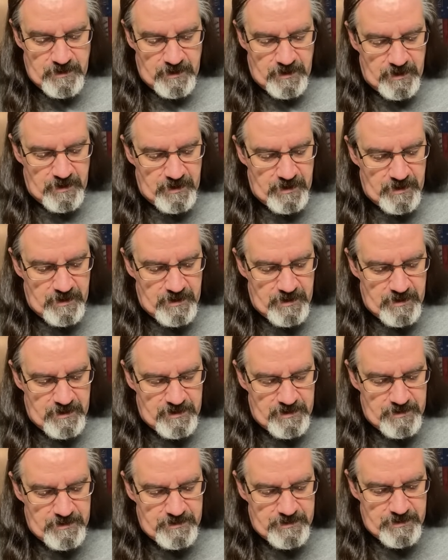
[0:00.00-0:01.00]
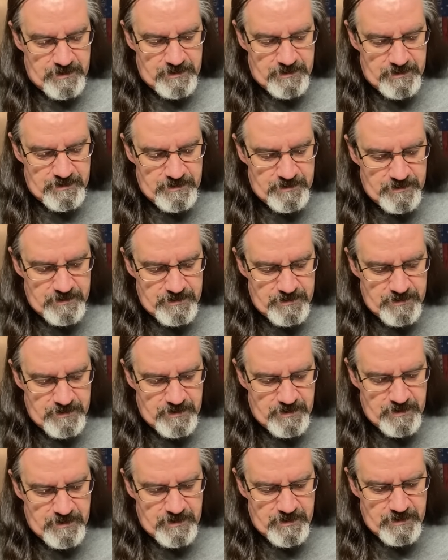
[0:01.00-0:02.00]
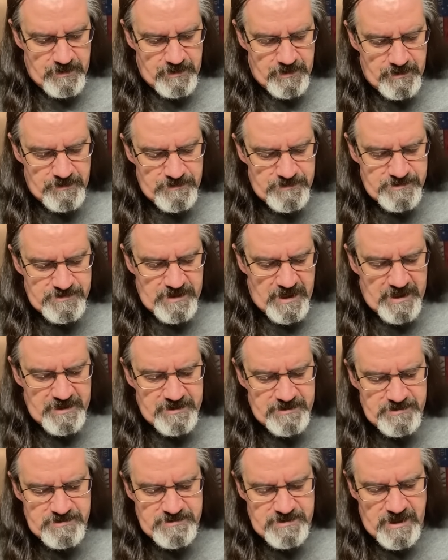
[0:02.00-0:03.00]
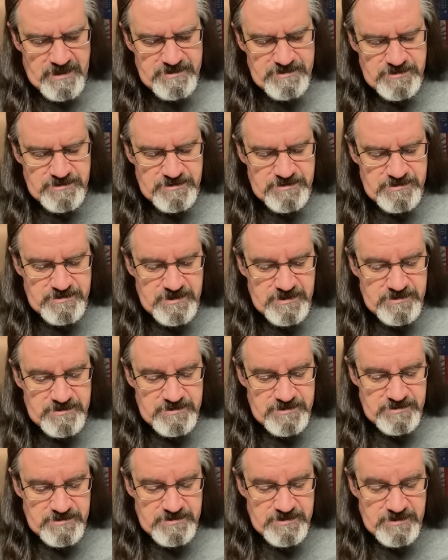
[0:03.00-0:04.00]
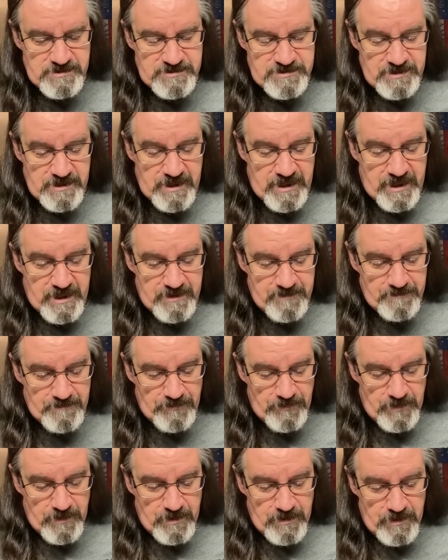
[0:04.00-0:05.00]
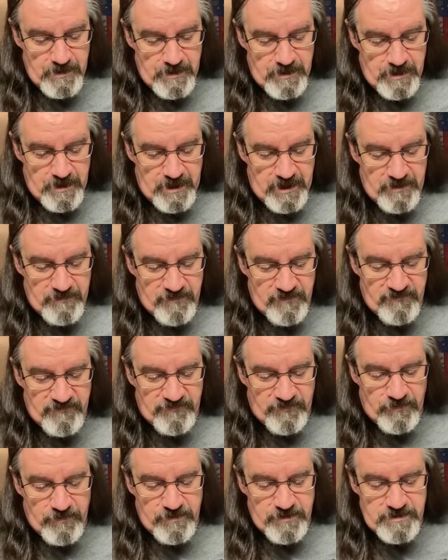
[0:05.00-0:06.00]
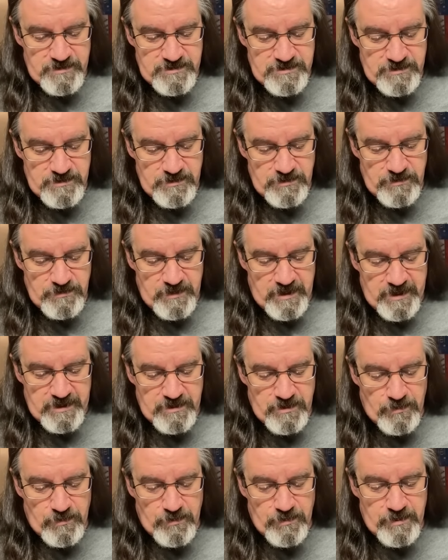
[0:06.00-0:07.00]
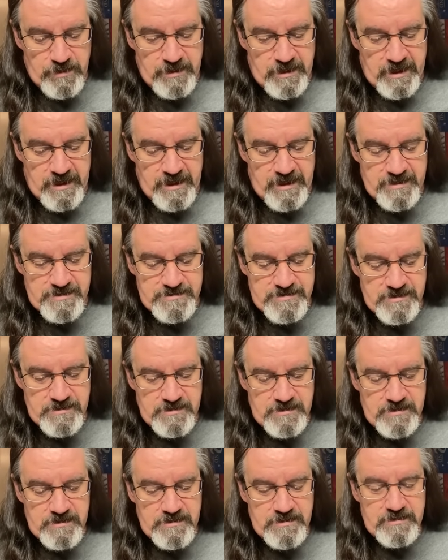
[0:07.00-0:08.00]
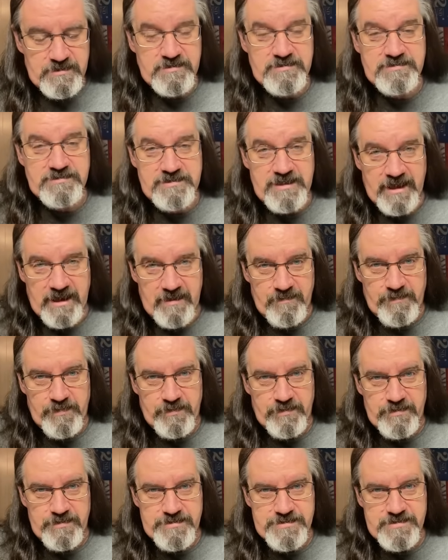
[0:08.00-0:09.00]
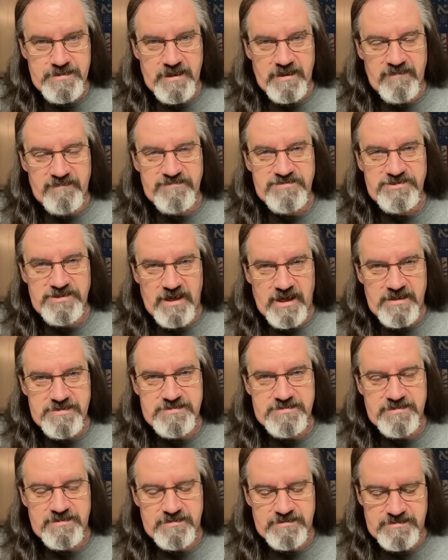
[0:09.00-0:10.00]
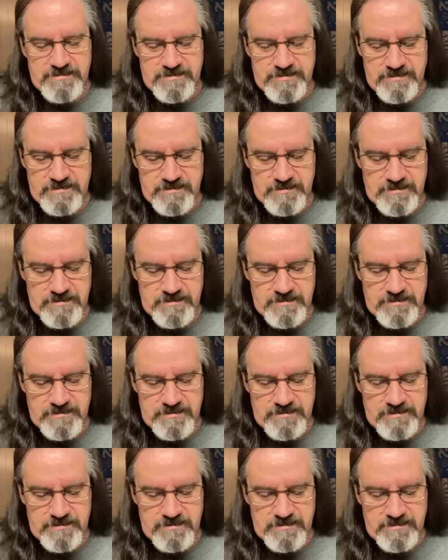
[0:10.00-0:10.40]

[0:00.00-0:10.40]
And citing section 6068 and referring to a court as temples of justice.